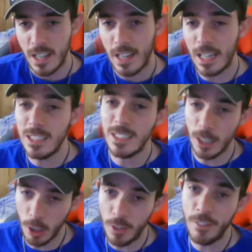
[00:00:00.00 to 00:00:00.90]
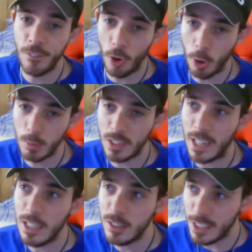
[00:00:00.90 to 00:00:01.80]
until they formed
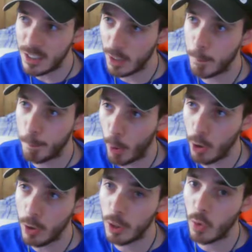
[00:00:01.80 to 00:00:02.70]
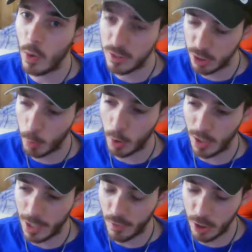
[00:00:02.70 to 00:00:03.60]
a decent bond with someone.
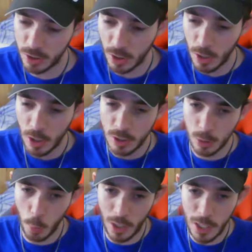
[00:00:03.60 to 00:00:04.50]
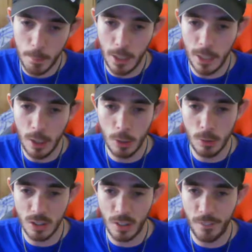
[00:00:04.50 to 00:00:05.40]
Like there's someone like me who
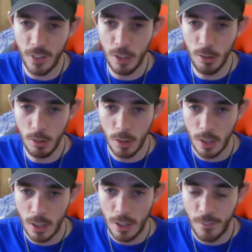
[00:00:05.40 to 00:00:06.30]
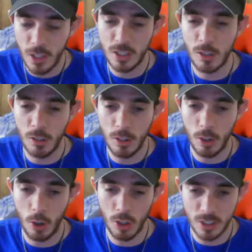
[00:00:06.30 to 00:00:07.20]
doesn't feel physical
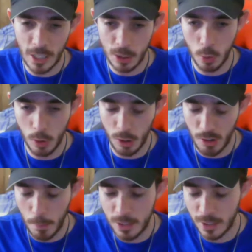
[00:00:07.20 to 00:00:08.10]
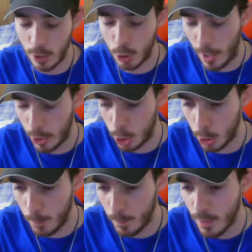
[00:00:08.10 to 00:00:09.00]
or sexual or romantic
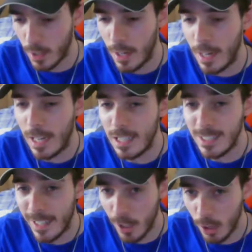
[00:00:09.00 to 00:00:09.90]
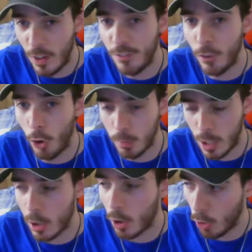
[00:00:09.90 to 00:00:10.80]
attraction until they formed
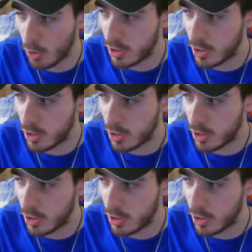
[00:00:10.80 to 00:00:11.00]
a close